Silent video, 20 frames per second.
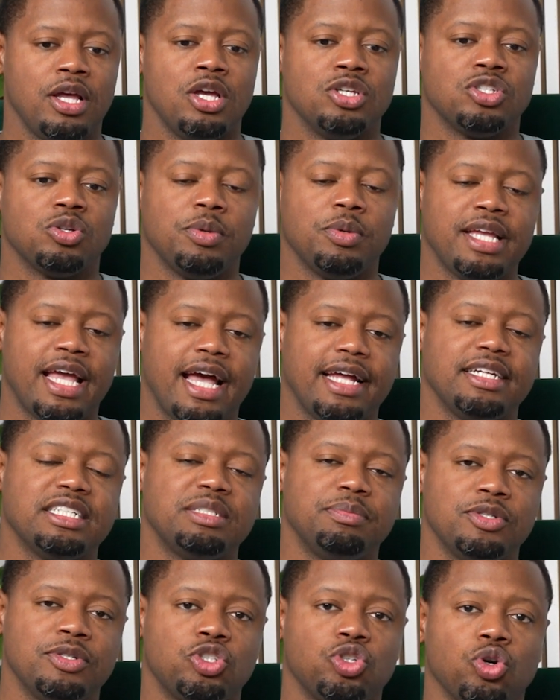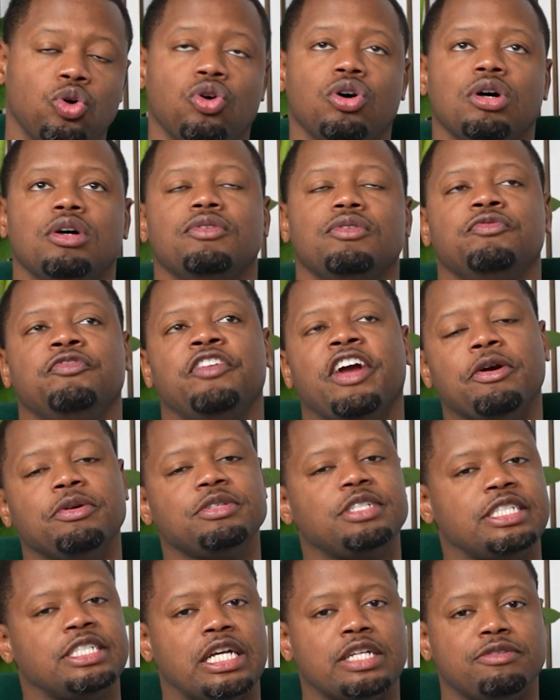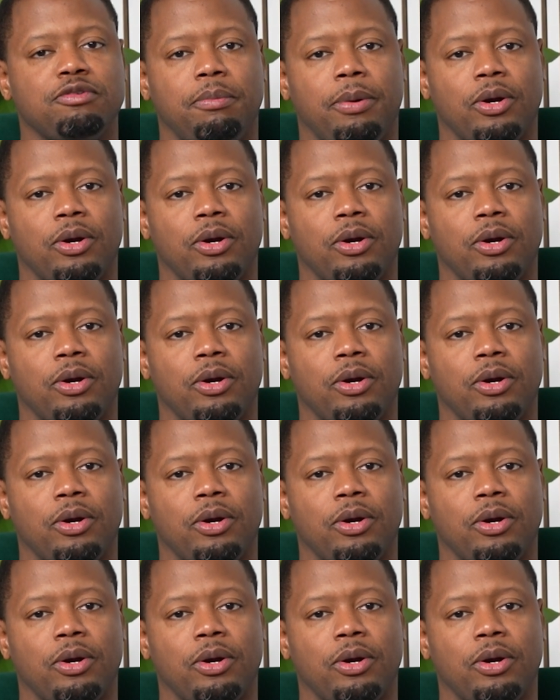So we had this mentor, very successful